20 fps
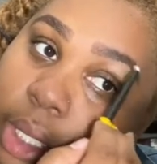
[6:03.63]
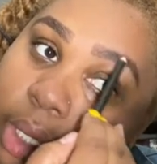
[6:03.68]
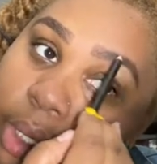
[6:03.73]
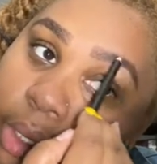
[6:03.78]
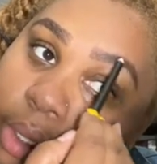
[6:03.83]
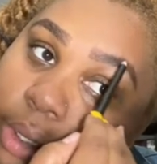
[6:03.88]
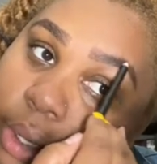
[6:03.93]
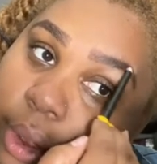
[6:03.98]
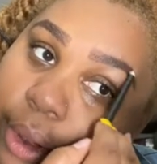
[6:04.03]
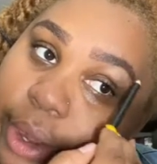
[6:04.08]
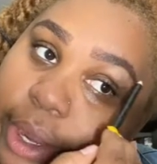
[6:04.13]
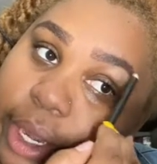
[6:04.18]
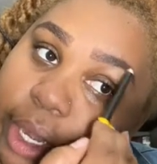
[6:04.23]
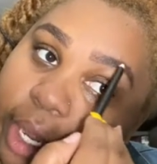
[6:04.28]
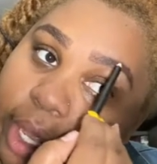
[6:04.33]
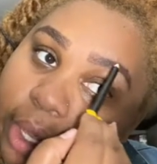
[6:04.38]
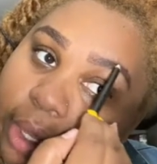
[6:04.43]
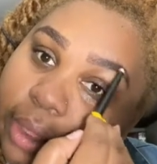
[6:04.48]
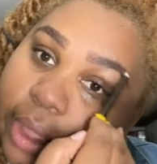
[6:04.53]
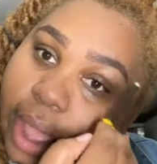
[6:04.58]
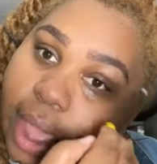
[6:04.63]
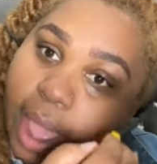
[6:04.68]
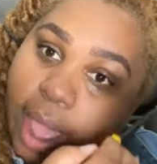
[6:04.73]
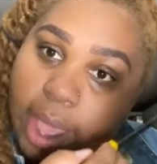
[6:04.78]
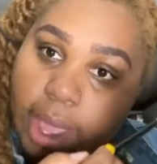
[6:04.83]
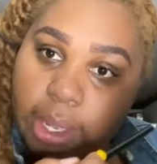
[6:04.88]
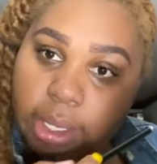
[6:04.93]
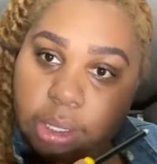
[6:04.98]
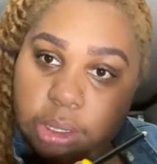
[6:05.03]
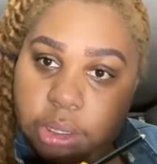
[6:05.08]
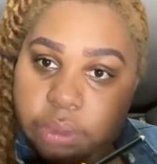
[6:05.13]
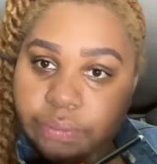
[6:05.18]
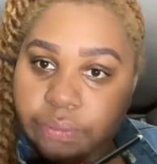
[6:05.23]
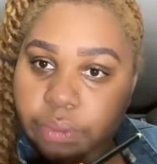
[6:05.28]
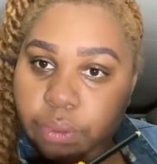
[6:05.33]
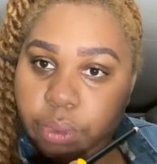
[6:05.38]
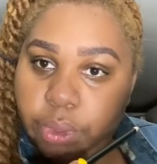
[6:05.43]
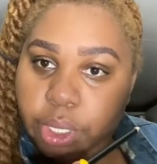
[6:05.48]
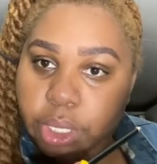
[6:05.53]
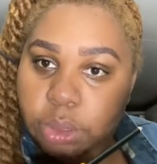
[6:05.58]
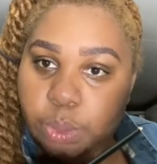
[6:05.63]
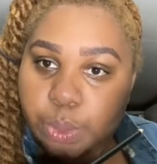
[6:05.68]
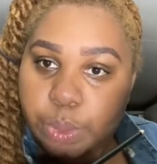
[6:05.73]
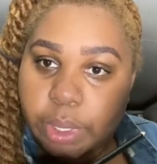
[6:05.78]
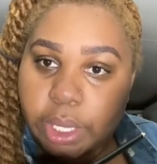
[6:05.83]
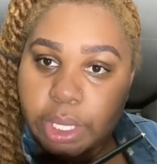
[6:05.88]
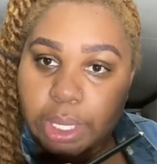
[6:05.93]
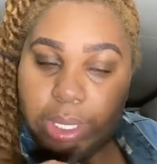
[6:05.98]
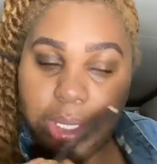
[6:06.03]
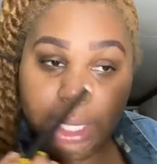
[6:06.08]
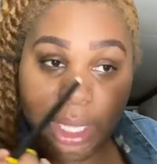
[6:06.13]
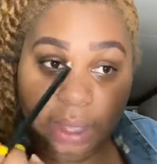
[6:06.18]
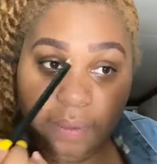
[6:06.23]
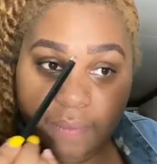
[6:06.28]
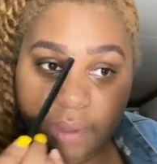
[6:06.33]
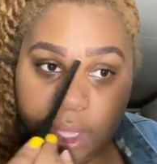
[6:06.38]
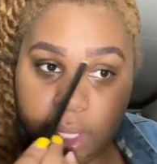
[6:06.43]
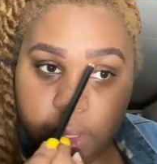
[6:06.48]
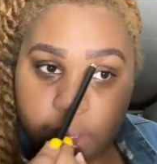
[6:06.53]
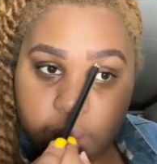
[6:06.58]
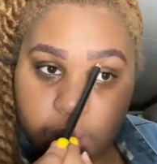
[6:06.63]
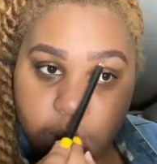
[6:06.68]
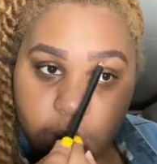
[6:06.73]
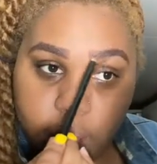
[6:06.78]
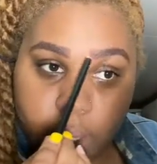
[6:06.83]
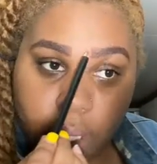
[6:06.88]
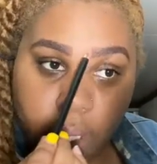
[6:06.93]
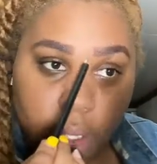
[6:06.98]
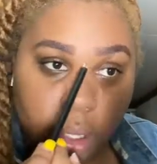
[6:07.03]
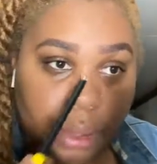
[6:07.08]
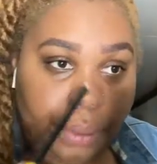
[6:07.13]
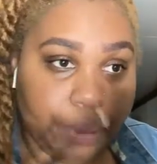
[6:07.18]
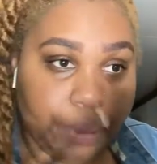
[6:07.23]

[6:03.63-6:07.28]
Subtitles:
darkening the ends, of course, but leaving the